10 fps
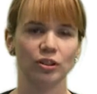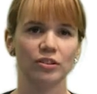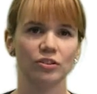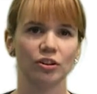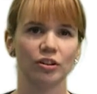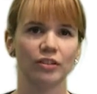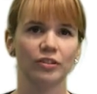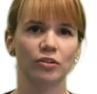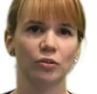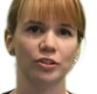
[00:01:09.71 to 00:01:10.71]
you can start on
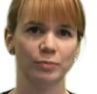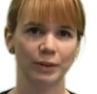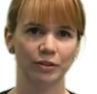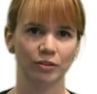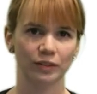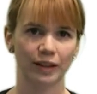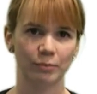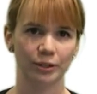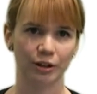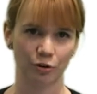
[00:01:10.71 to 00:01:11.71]
the Norris Medical
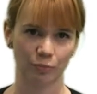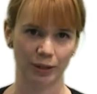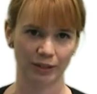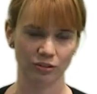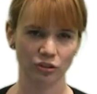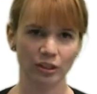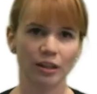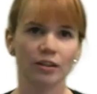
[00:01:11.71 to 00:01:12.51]
Library homepage.